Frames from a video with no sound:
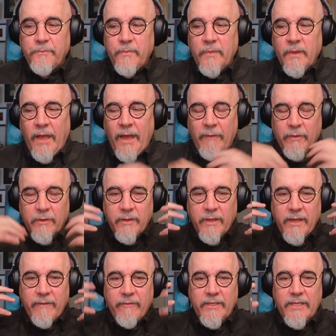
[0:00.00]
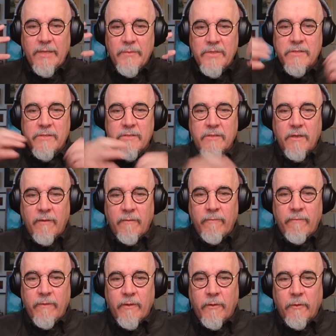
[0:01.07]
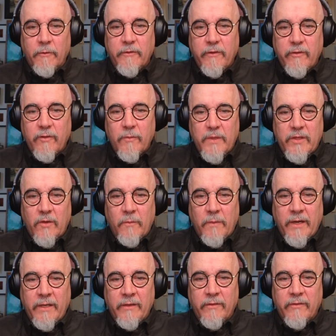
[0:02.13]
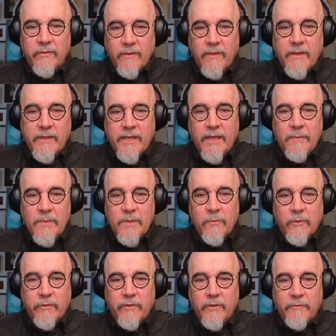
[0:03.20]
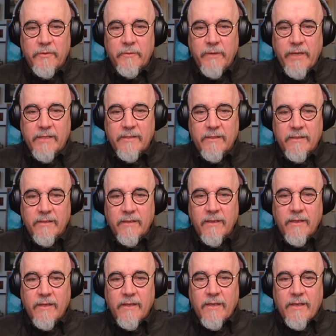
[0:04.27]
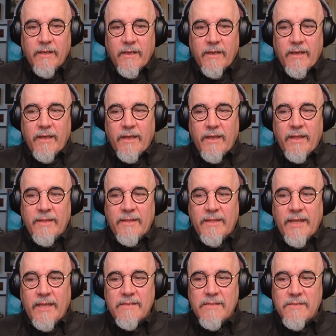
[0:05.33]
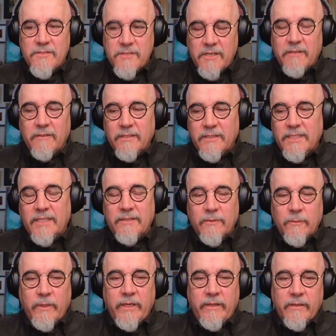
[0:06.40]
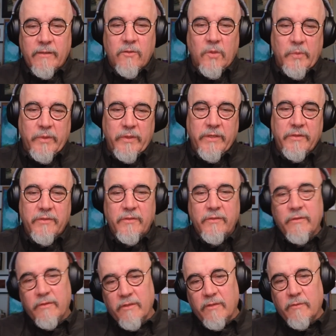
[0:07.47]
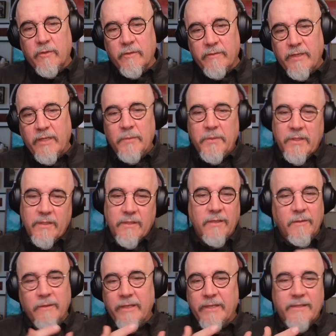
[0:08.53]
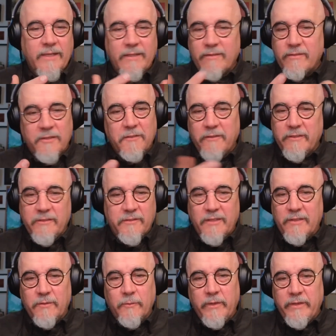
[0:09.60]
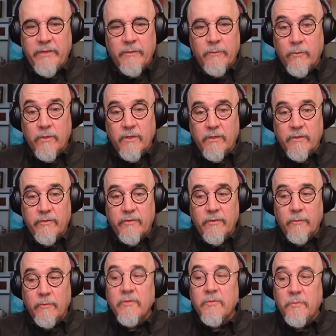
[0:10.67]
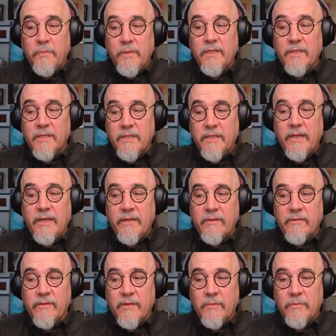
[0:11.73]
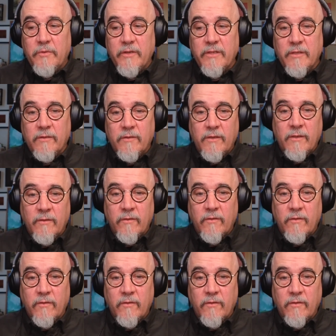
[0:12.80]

have an image of the whole system in their minds so that they can be more self-directed. And that's generally not the way that corporations and software development, that's generally just not the way that it works. So we've been engaged in a pretty intense